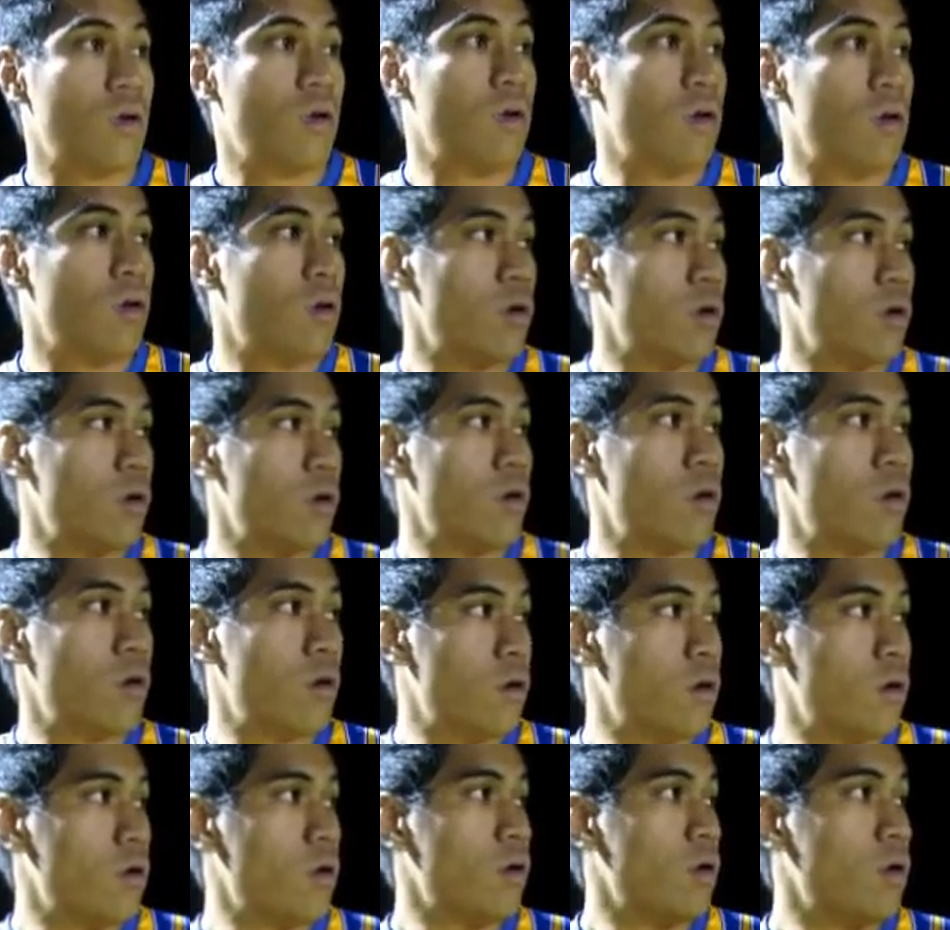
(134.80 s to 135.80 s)
coaches you're playing
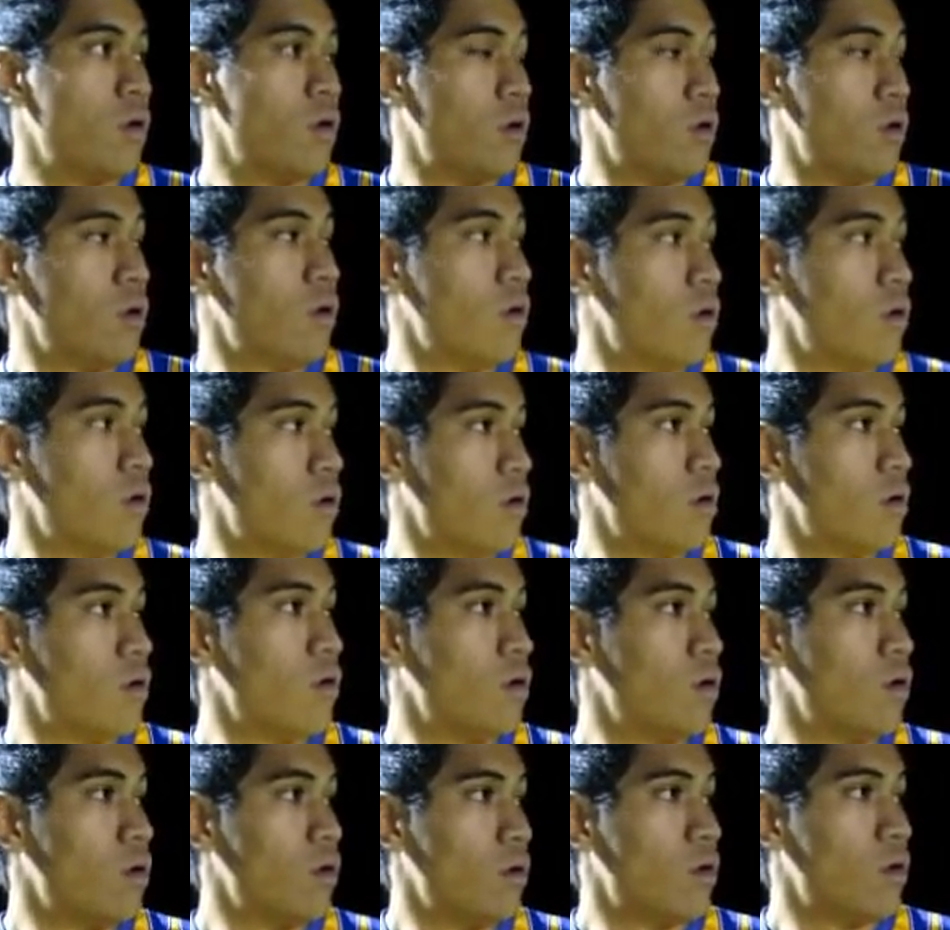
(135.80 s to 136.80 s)
for this year, who's been one of
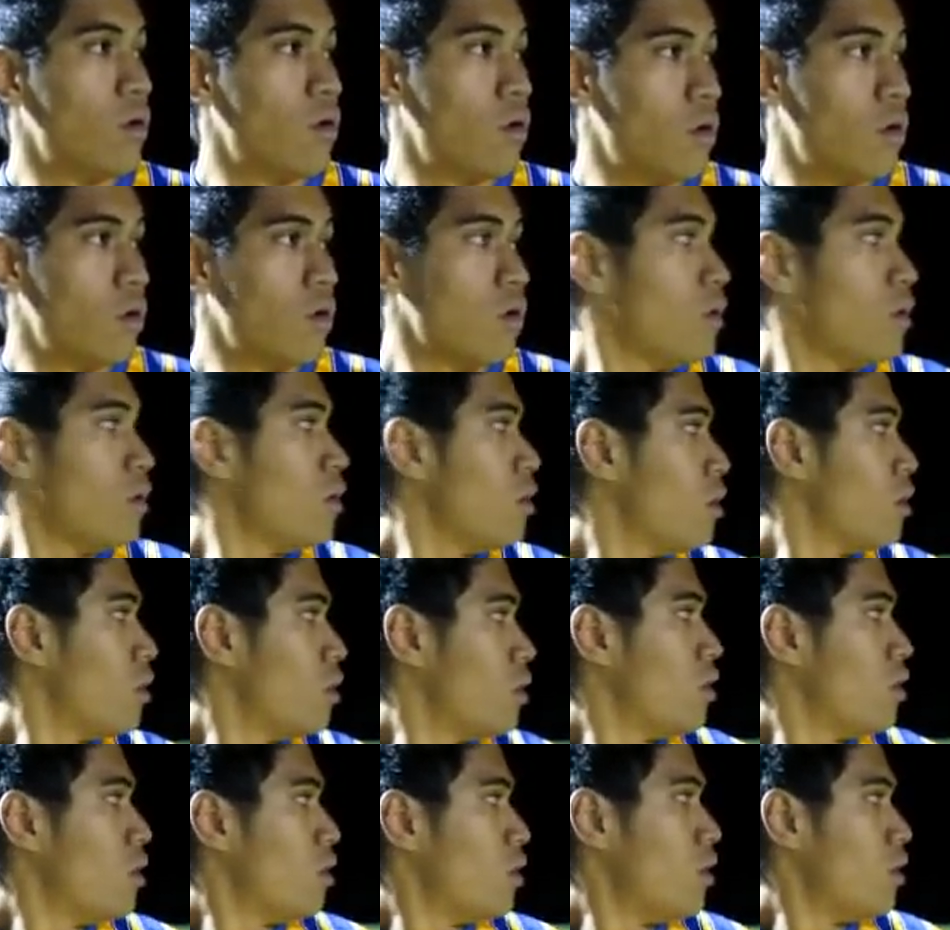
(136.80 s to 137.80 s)
your favourite coaches you've
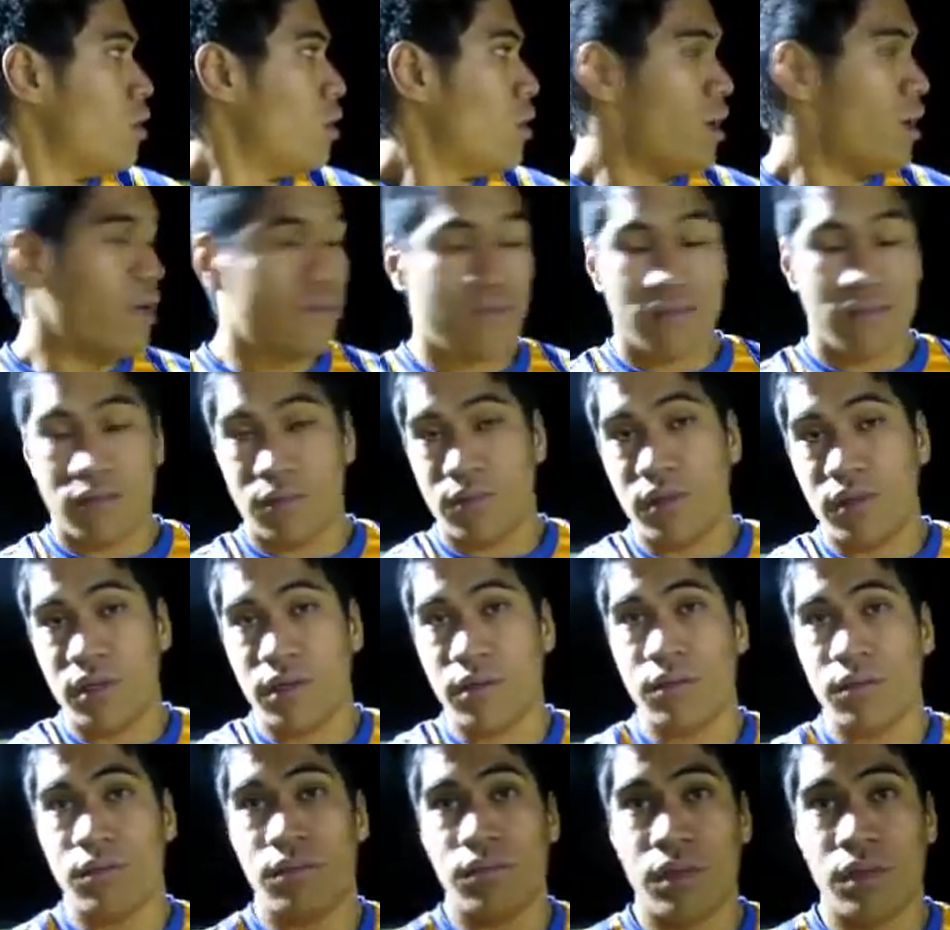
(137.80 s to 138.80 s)
played for? That's to
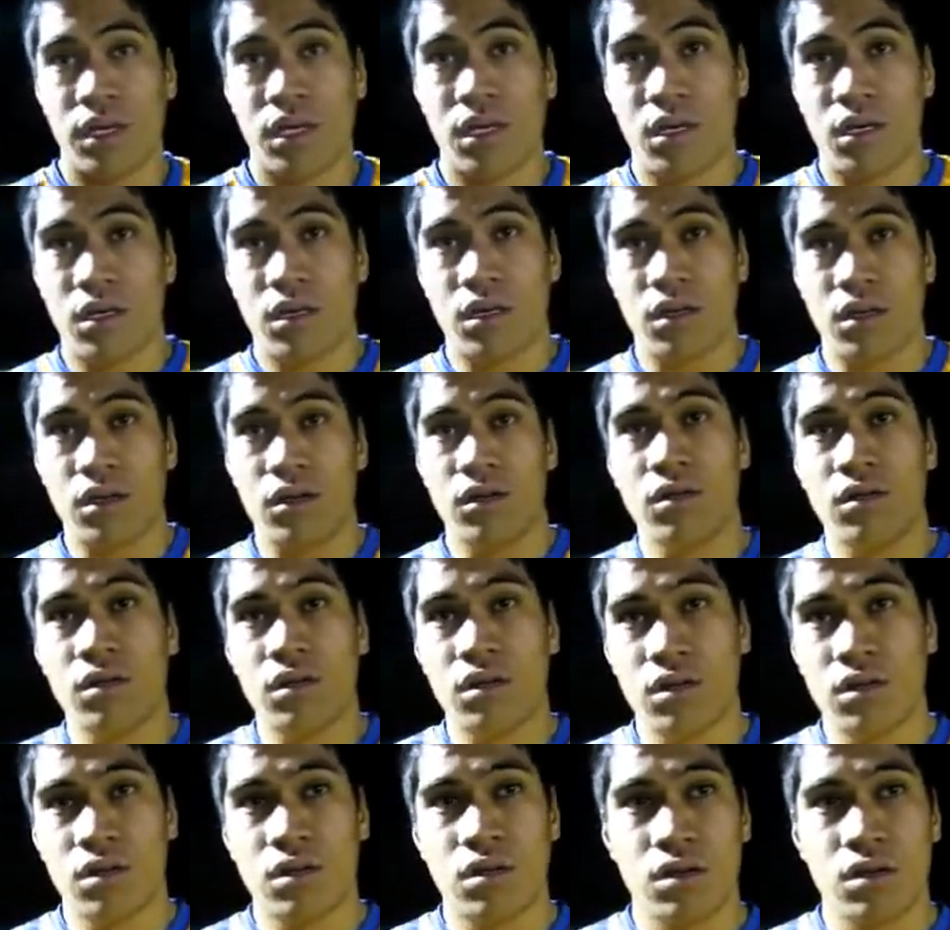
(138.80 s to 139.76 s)
be Mick Newton.